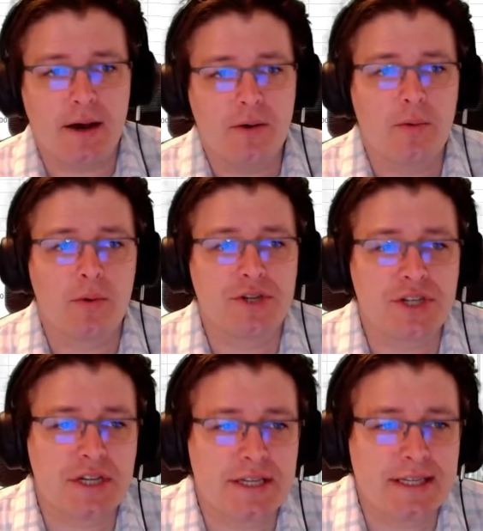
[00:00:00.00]
We're
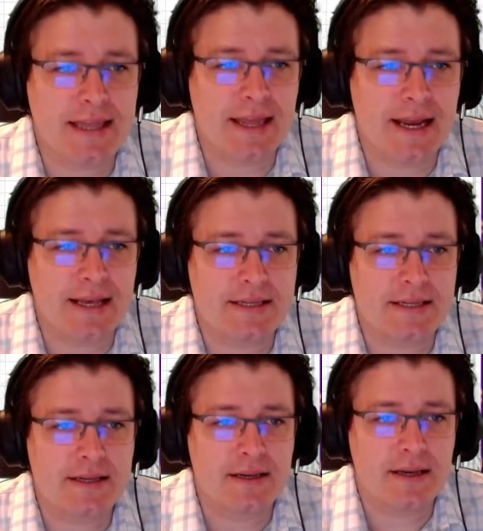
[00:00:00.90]
just going to set that
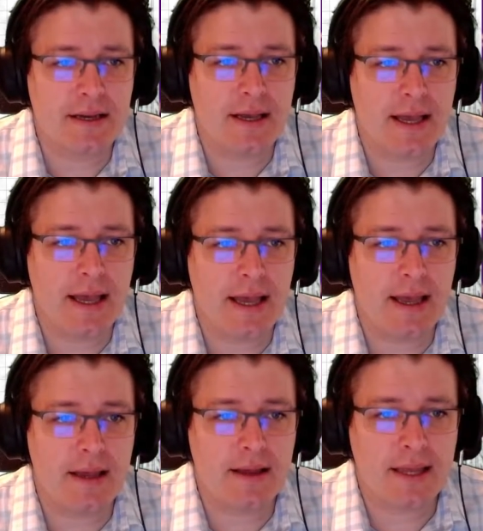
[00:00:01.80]
as
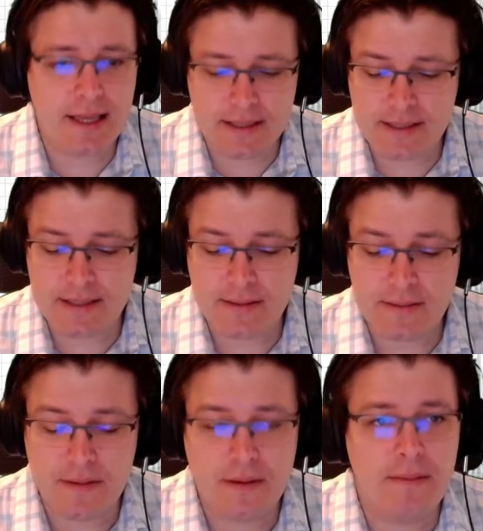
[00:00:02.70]
kids
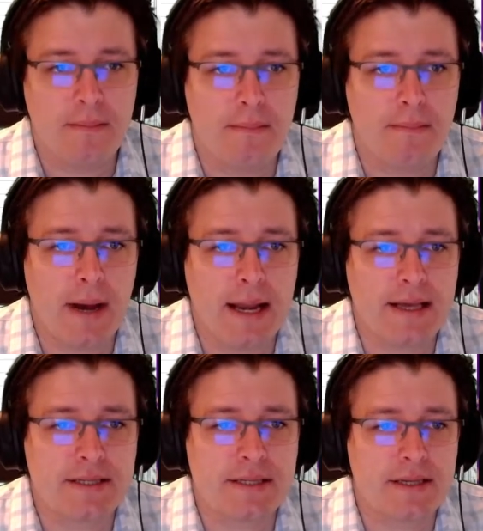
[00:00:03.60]

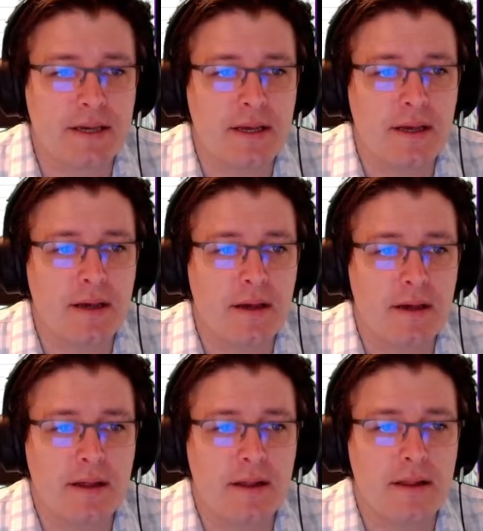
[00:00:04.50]
minus
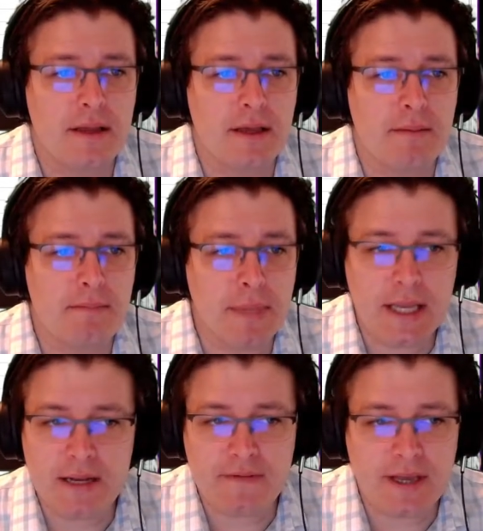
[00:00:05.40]
the
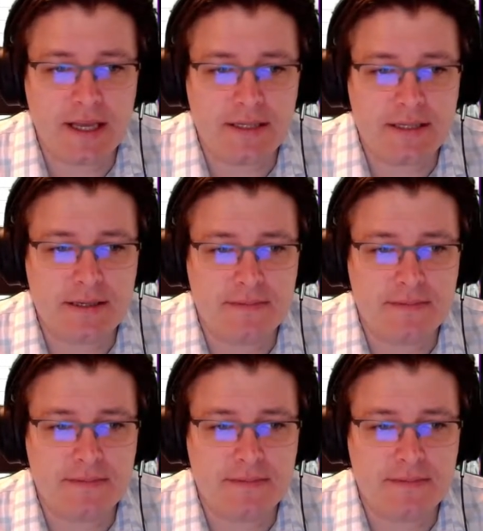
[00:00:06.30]
mean of kids.